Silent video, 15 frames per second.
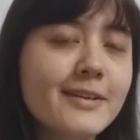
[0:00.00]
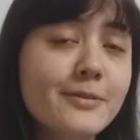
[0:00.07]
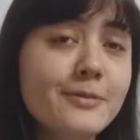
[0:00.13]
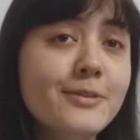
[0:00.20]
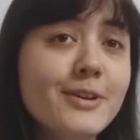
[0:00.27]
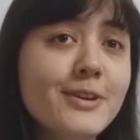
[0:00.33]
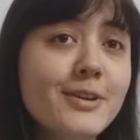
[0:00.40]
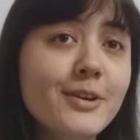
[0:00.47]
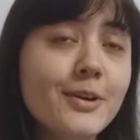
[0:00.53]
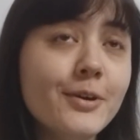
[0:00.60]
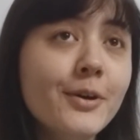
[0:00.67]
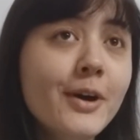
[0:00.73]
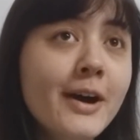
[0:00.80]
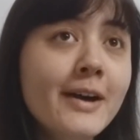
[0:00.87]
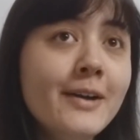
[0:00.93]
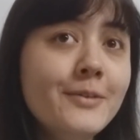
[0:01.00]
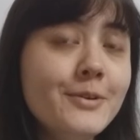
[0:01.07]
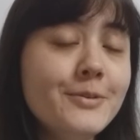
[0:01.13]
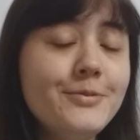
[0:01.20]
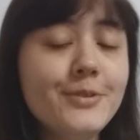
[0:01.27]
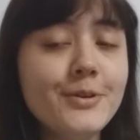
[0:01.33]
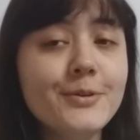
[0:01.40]
video
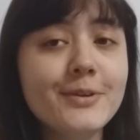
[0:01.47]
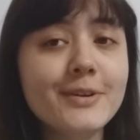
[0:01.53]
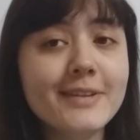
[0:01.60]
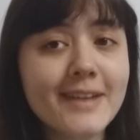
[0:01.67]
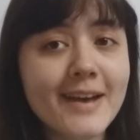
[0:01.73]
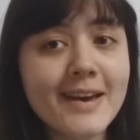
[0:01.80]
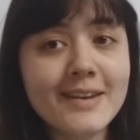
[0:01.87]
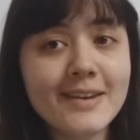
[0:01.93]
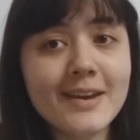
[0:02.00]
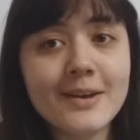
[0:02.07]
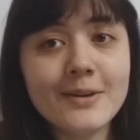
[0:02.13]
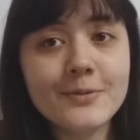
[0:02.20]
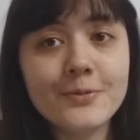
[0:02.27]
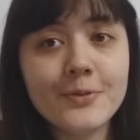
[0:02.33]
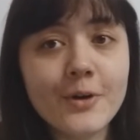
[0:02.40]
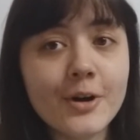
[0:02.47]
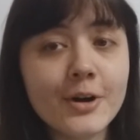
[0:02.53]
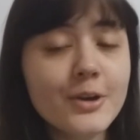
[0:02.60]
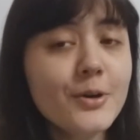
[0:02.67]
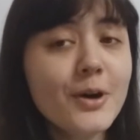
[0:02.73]
reviewing 1984.